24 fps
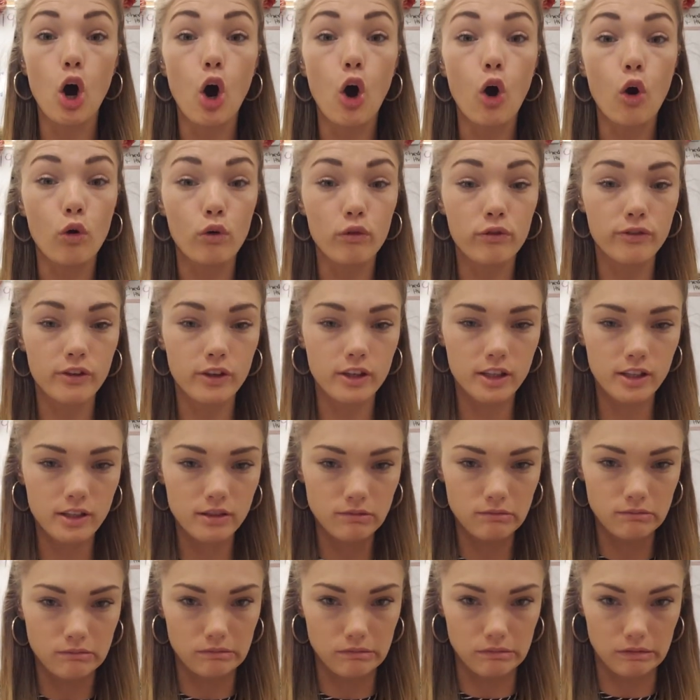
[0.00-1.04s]
over.
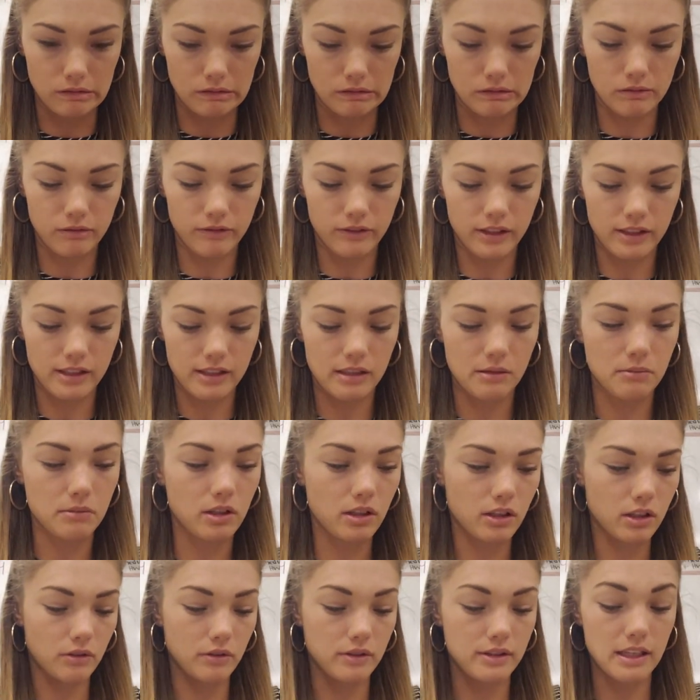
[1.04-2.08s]
Obviously, I'm
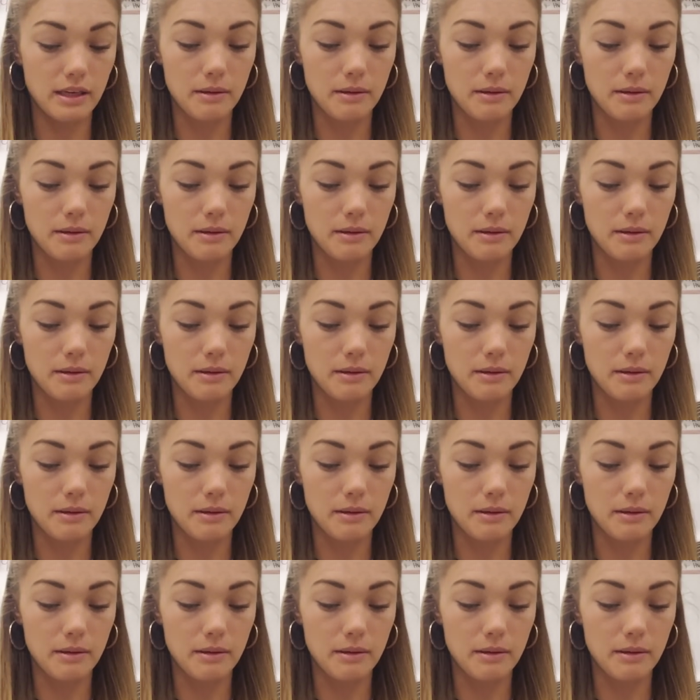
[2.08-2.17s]
not good with